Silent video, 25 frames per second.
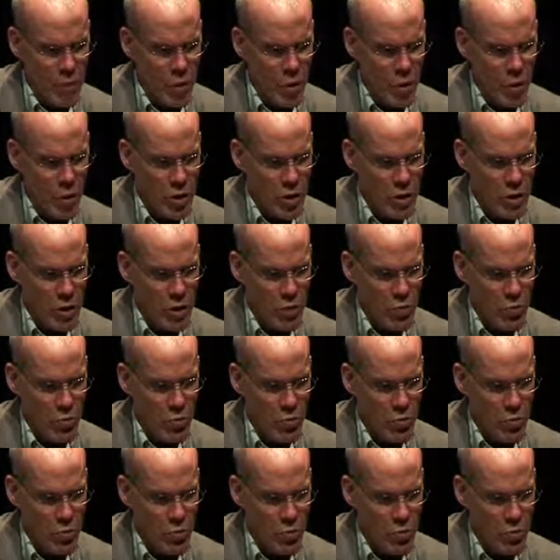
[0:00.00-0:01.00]
when he
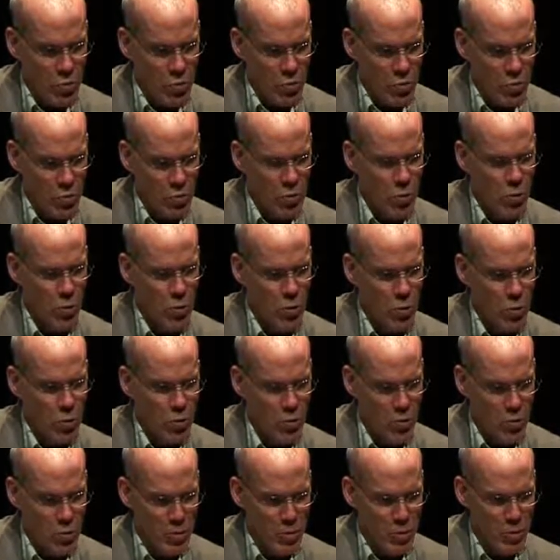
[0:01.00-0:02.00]
told
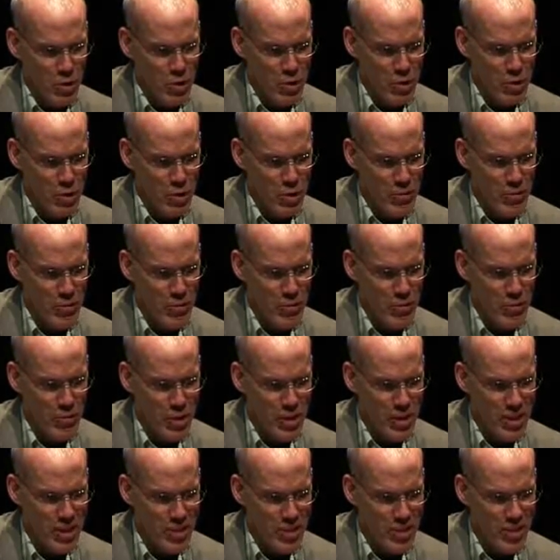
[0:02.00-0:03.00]
me what the number
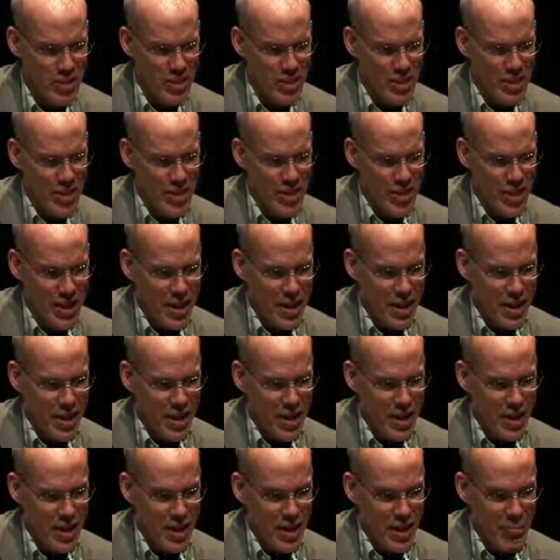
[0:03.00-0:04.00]
was,
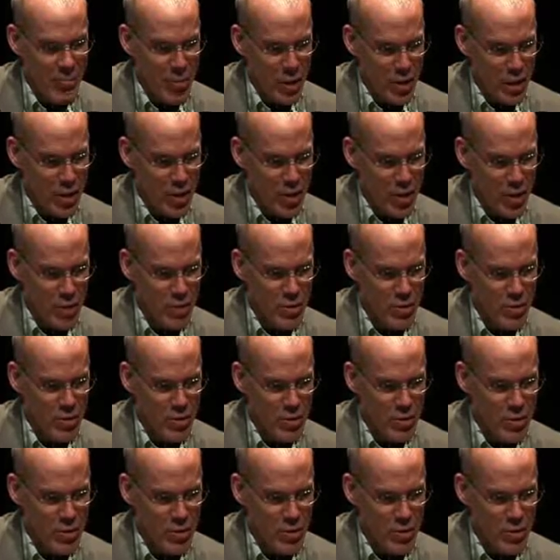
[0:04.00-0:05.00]
my heart,
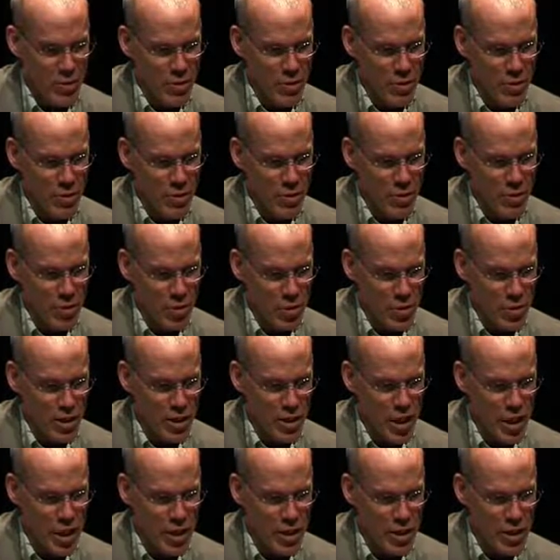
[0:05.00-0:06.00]
of course,
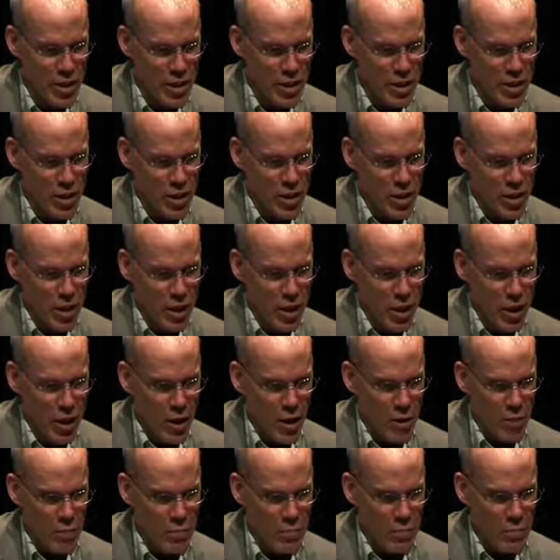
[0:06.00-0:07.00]
sank.
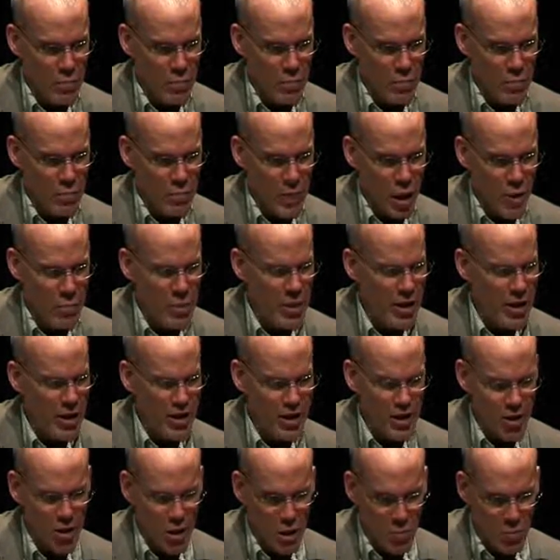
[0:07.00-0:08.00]

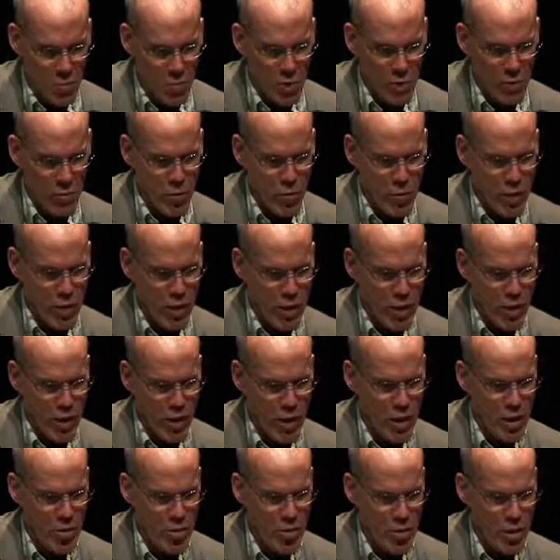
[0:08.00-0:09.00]
At some level,
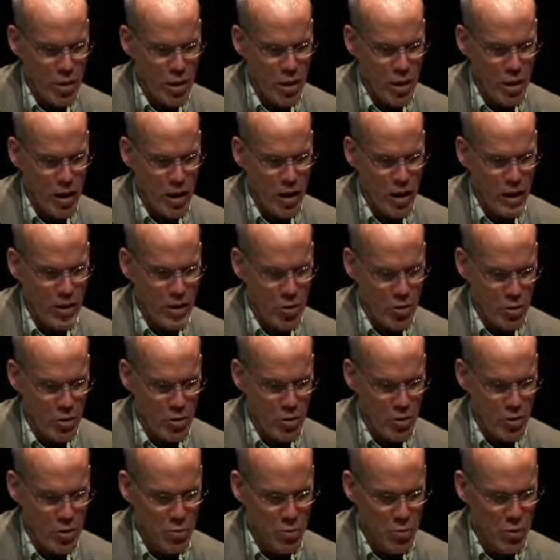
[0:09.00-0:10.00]
intellectually, I
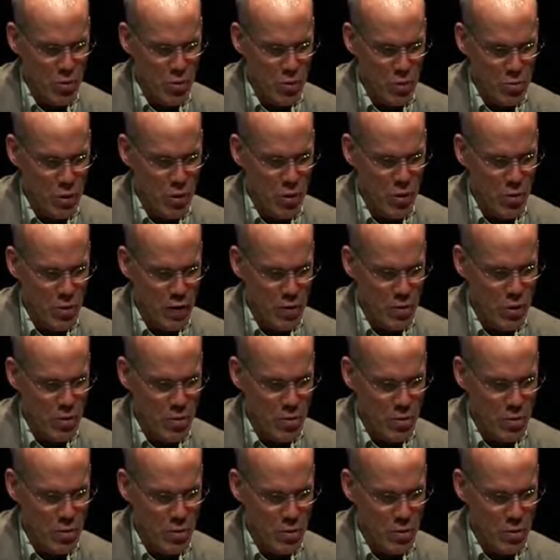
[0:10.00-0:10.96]
knew that we were already,